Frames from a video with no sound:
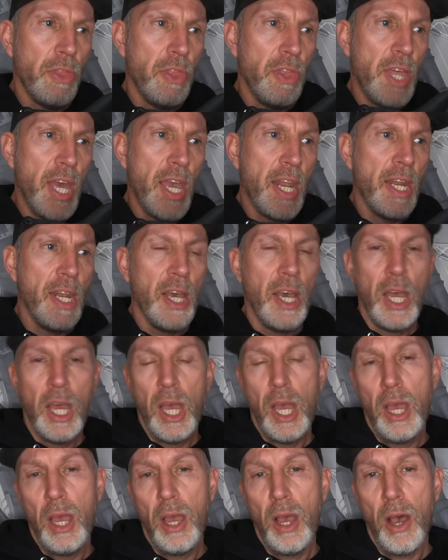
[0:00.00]
Then
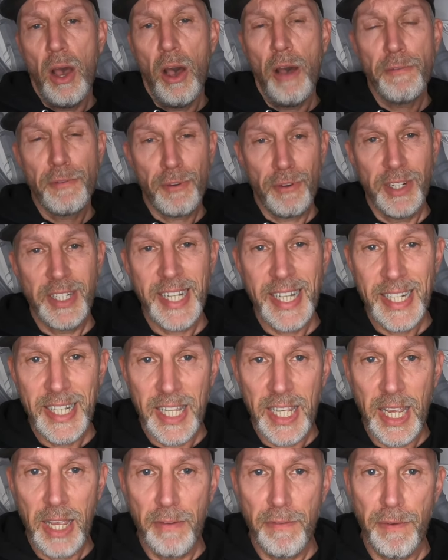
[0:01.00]
after I did
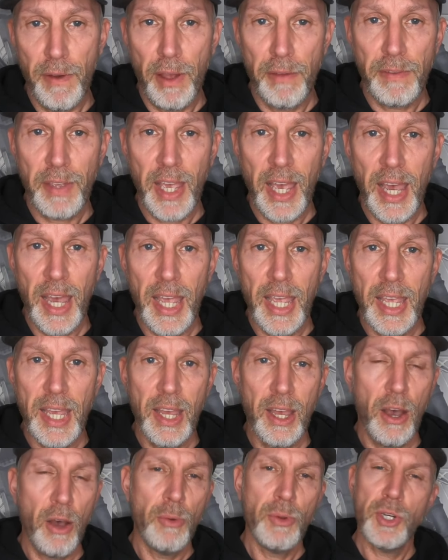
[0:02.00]
the 5k,
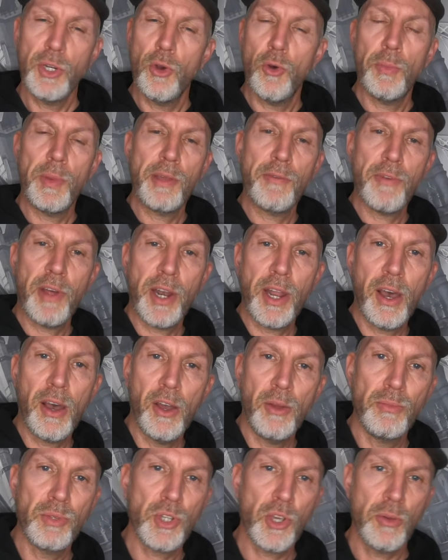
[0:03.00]
I would normally run
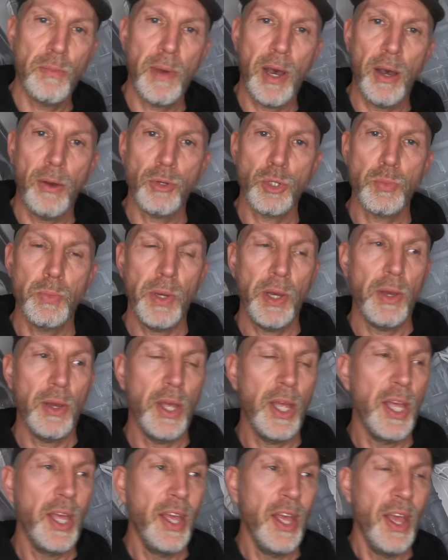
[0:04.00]
home 2 miles, but
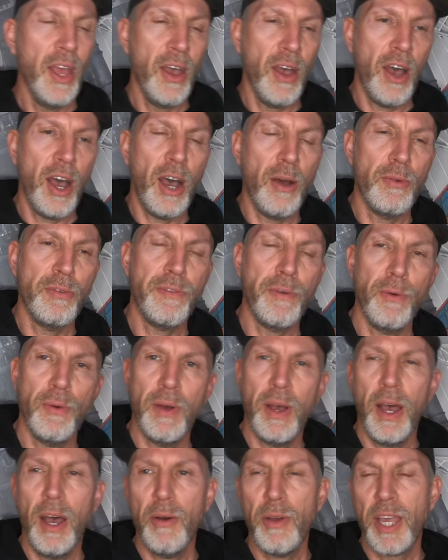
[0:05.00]
I
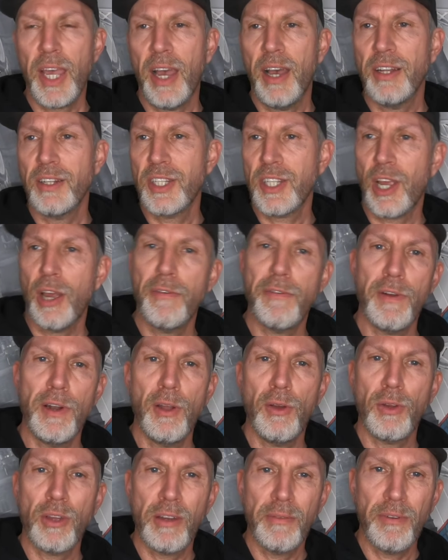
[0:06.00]
thought, oh, okay, I'll just go for a
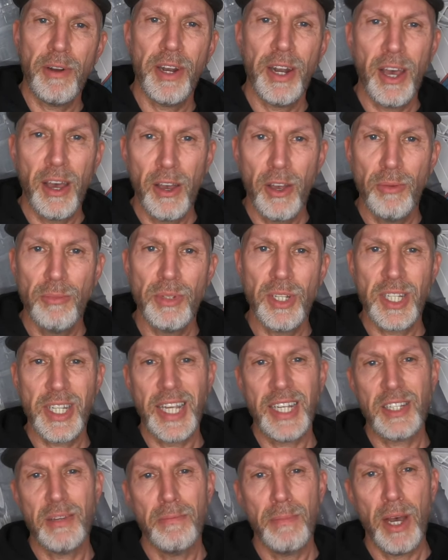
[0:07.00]
longer run home, just
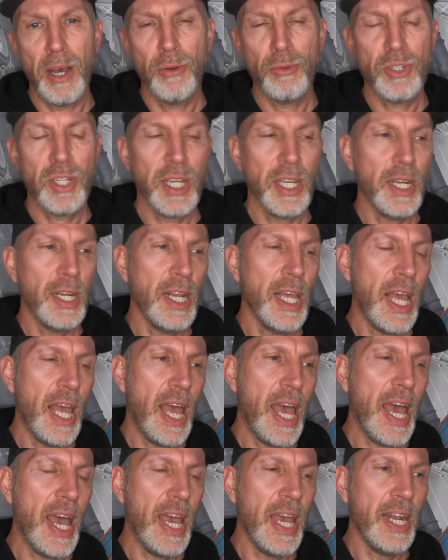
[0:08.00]
get some miles in.
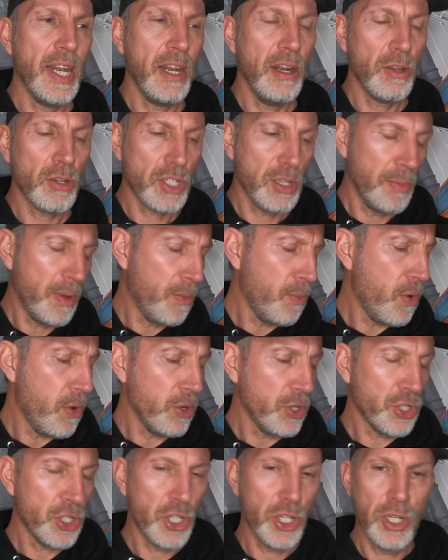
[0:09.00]
And I looked at my
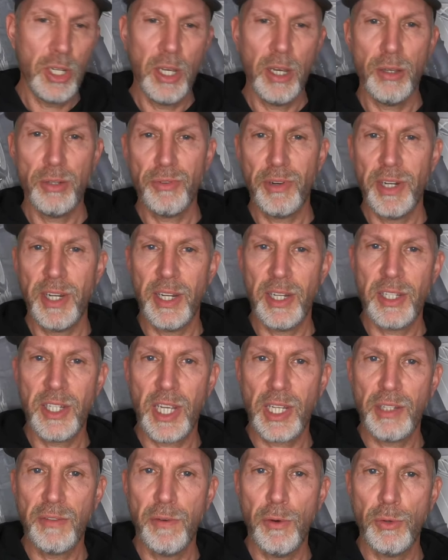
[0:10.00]
watch, I was running at
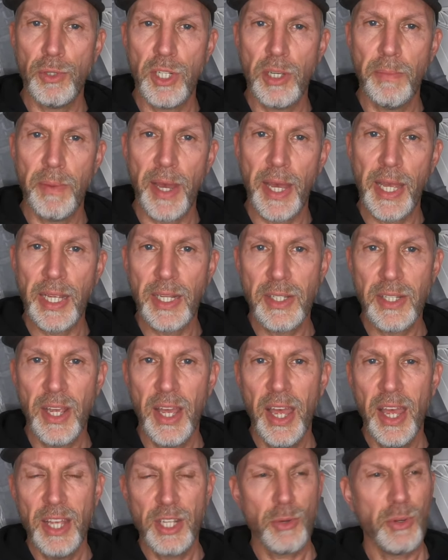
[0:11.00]
6:40 pace,
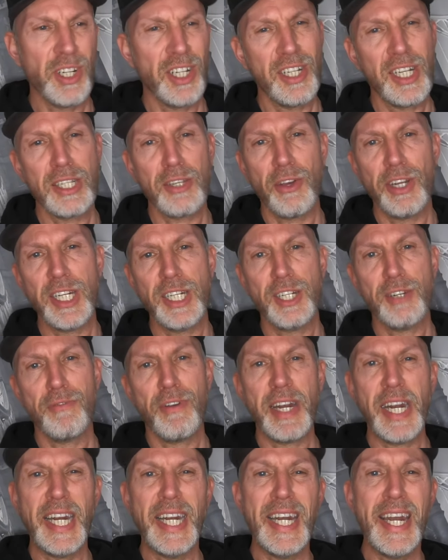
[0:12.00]
so I decided to
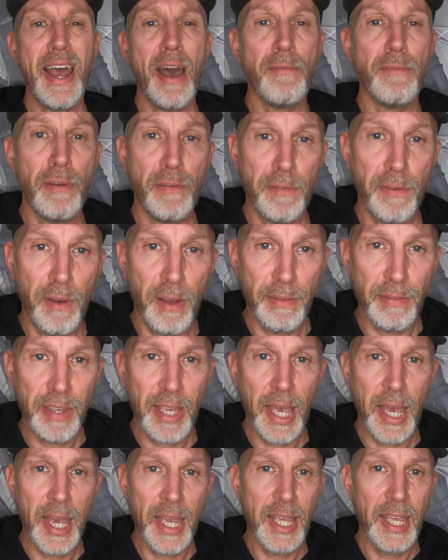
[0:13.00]
run another
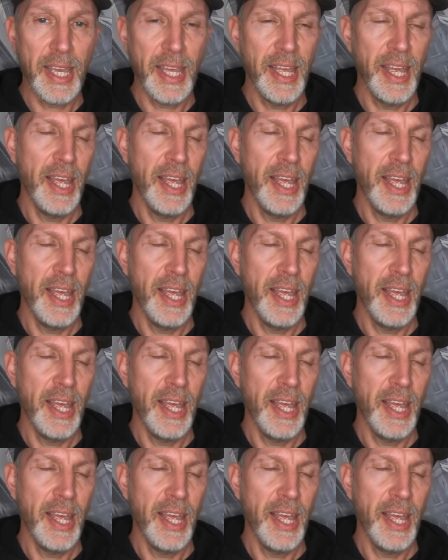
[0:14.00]
5k.